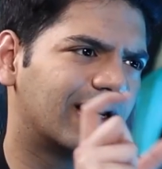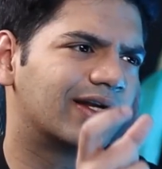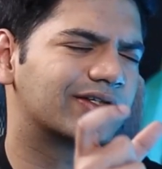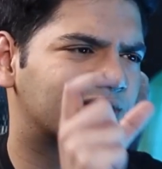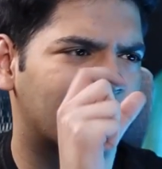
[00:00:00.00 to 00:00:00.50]

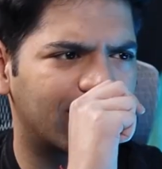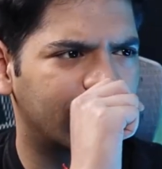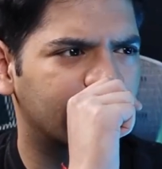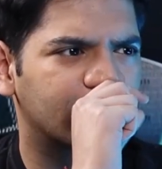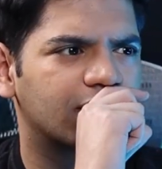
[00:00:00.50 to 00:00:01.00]

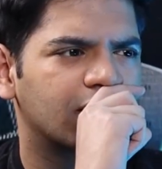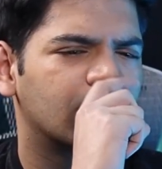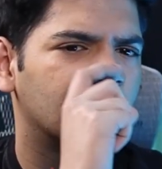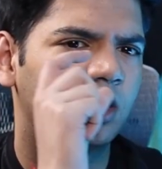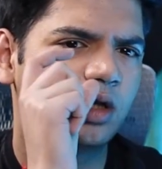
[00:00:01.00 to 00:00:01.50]
understanding
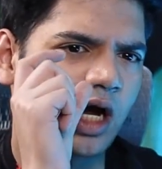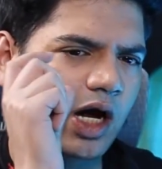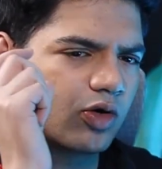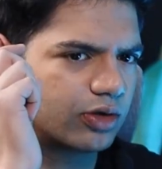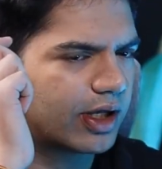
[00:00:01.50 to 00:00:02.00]

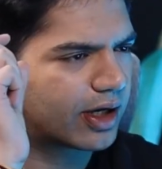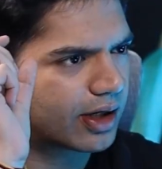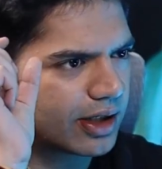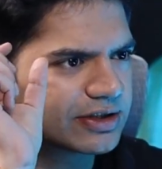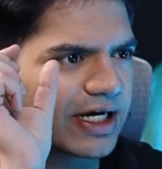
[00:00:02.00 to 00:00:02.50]
how their
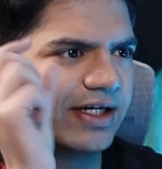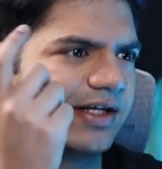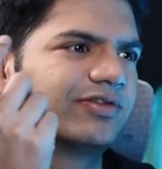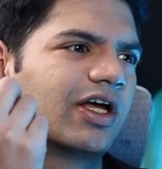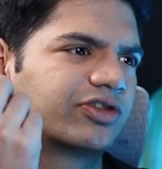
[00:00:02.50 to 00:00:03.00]

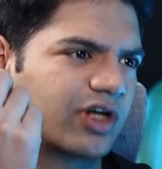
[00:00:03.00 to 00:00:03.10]
incentives are